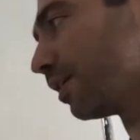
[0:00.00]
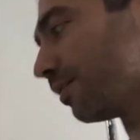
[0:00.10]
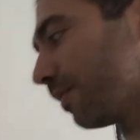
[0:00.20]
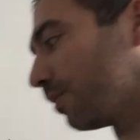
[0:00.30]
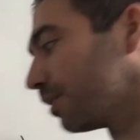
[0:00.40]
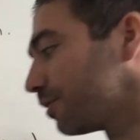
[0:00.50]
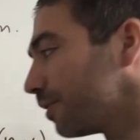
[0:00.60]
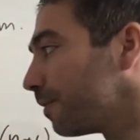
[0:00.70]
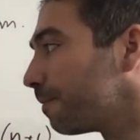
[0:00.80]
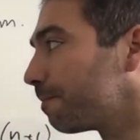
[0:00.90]
the final answer.
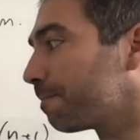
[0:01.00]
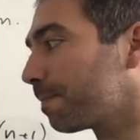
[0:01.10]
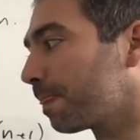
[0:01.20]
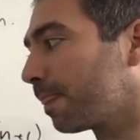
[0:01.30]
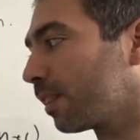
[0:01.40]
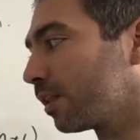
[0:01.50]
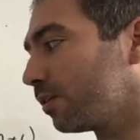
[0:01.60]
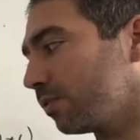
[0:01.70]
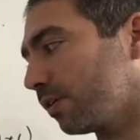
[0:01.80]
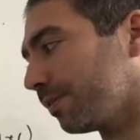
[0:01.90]

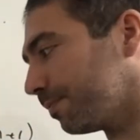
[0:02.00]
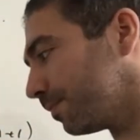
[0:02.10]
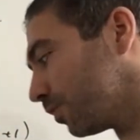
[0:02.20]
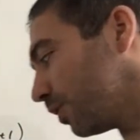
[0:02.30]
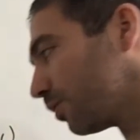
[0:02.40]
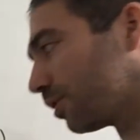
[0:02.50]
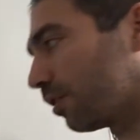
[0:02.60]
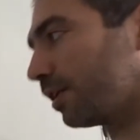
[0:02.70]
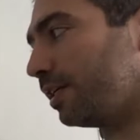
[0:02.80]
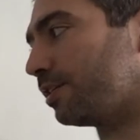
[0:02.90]
Okay. So this is a
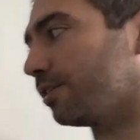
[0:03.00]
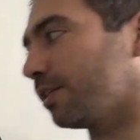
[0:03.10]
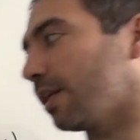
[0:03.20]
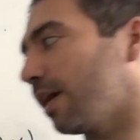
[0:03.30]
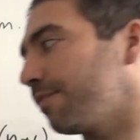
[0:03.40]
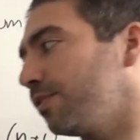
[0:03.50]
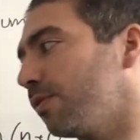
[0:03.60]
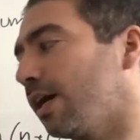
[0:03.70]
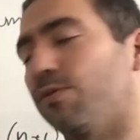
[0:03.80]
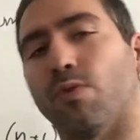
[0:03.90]
lot easier than having to
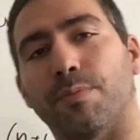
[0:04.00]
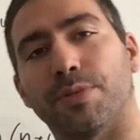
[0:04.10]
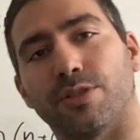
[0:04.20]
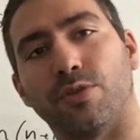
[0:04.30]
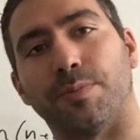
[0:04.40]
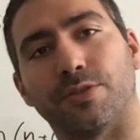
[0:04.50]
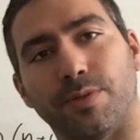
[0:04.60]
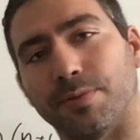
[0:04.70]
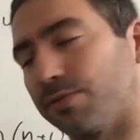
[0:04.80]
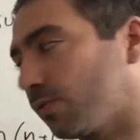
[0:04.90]
add 1 plus 2 plus 3
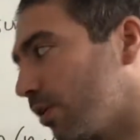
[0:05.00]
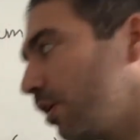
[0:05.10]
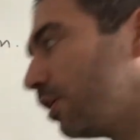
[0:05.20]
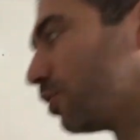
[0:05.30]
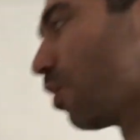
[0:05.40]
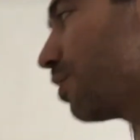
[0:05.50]
plus 4, so on